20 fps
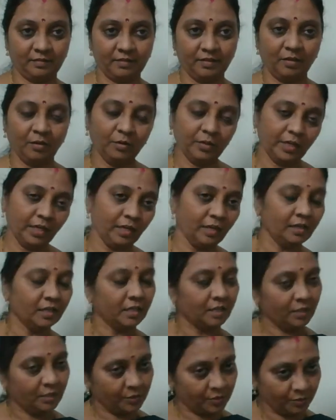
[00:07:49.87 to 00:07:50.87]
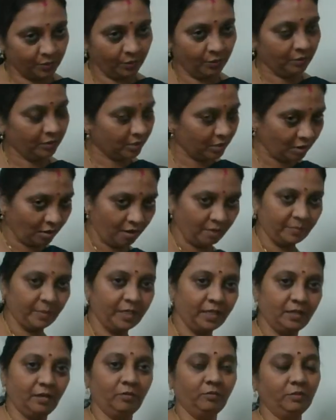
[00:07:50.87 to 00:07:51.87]
Okay, so
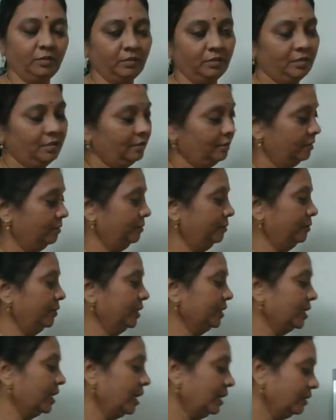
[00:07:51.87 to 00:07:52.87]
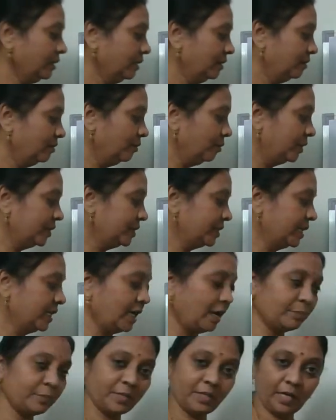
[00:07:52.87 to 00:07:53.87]
common noun for that, what is an
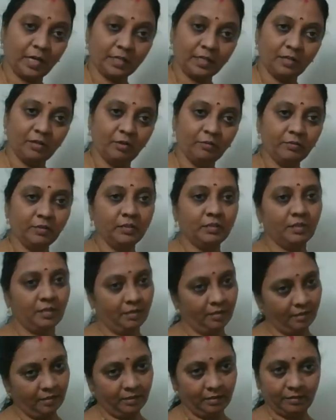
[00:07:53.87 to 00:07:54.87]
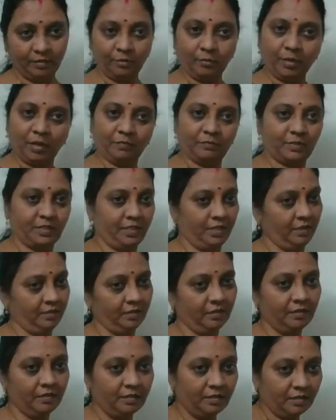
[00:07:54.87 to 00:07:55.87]
abstract noun? You have seen.
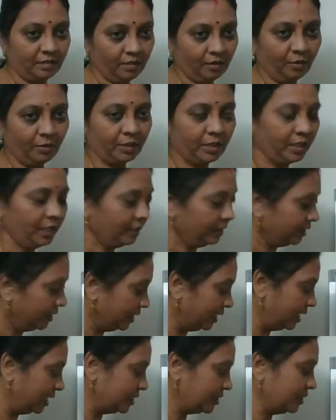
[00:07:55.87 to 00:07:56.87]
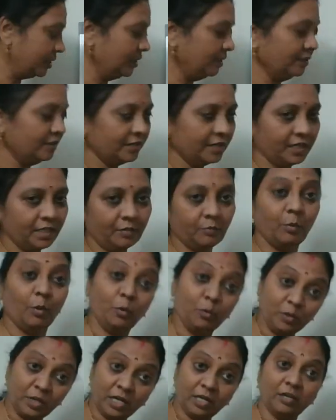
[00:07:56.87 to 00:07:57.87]
Okay, relation,
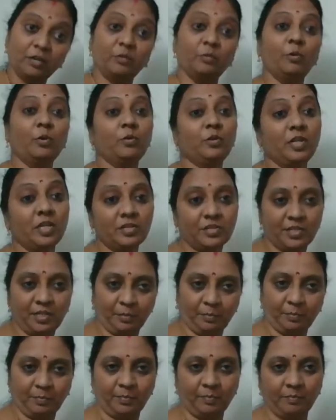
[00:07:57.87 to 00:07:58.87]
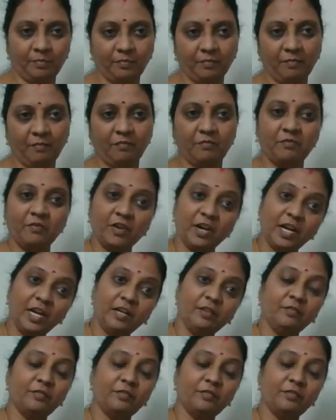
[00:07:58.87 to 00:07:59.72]
owner, ownership, friend,